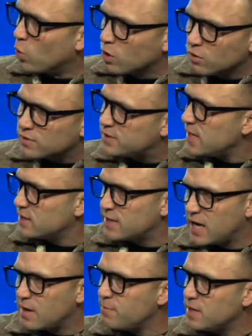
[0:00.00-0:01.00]
world says
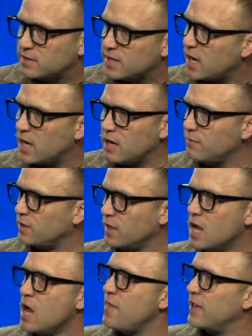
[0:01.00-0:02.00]
can't be saved
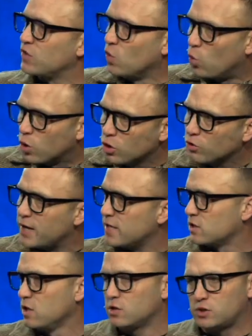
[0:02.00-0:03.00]
and that the world
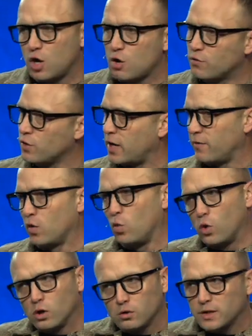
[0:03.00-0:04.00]
has looked over and the
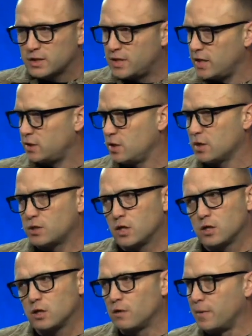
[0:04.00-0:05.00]
world has kicked to the
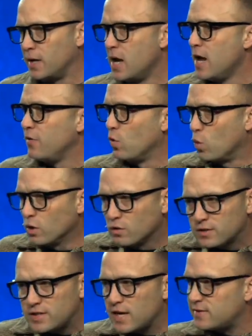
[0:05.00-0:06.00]
curb and the
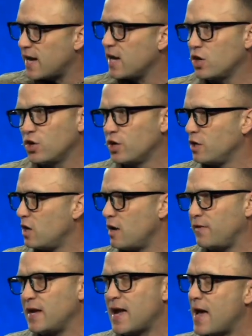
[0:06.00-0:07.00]
world says ain't good
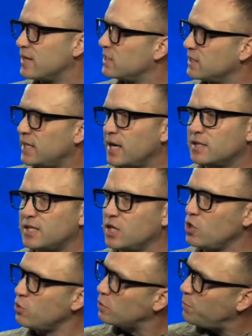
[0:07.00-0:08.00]
enough. He has the tendency
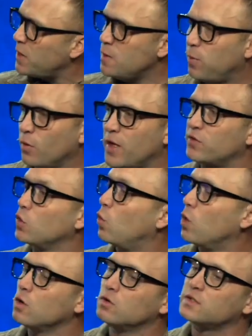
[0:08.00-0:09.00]
to use people that the
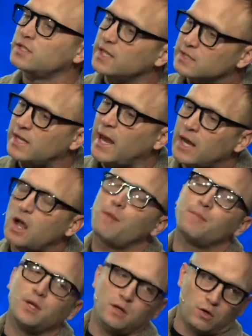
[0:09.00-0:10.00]
world says
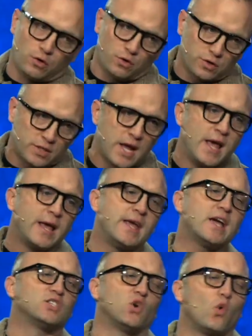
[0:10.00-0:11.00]
cannot be used. He
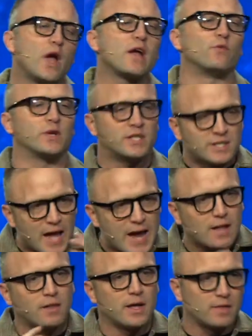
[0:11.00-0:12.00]
has a way of
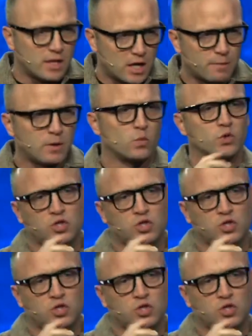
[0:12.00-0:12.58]
recycling them and